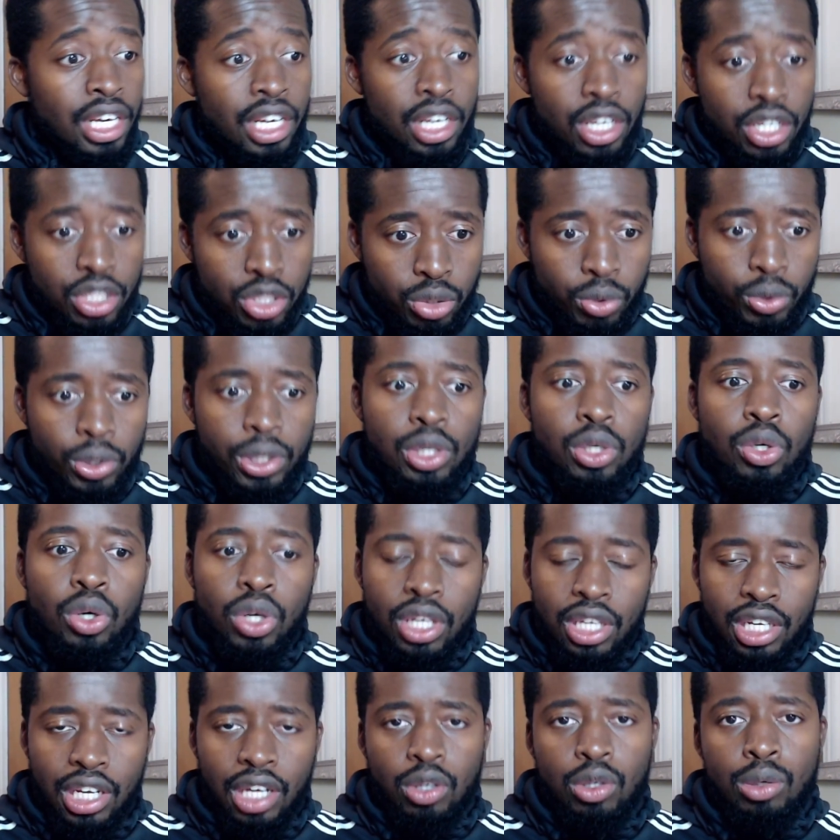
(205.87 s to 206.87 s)
So we're
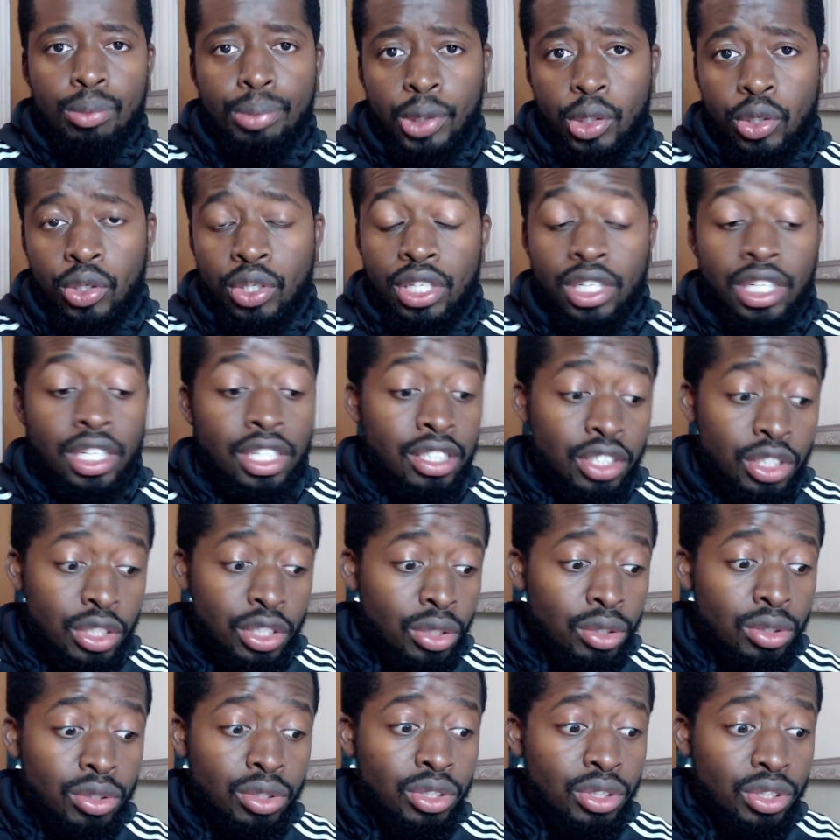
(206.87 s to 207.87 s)
looking like we're building. And, you
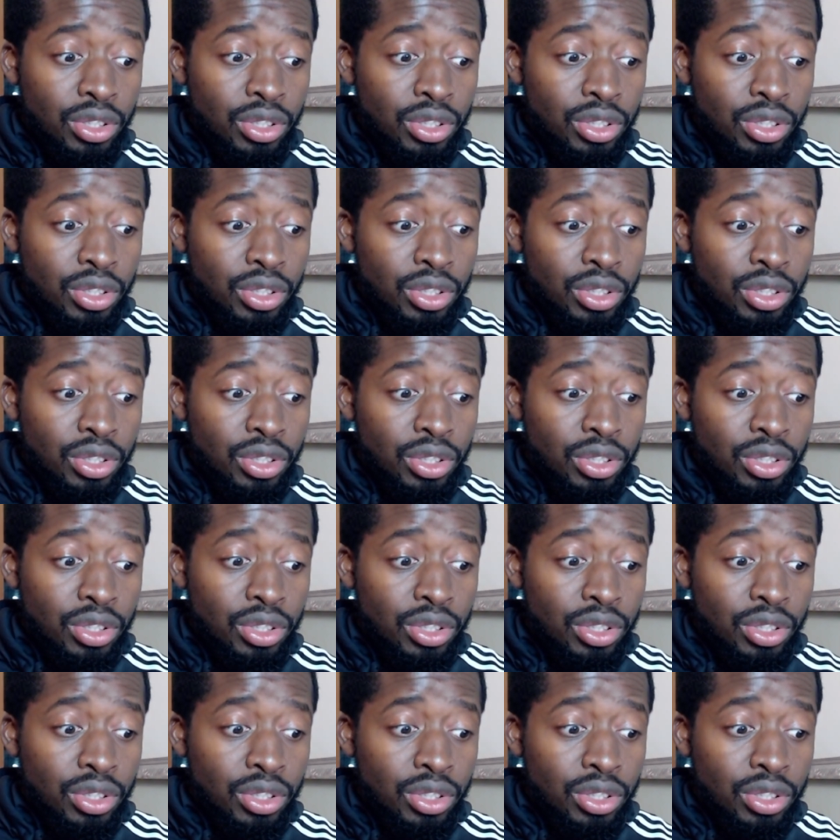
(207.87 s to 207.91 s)
know,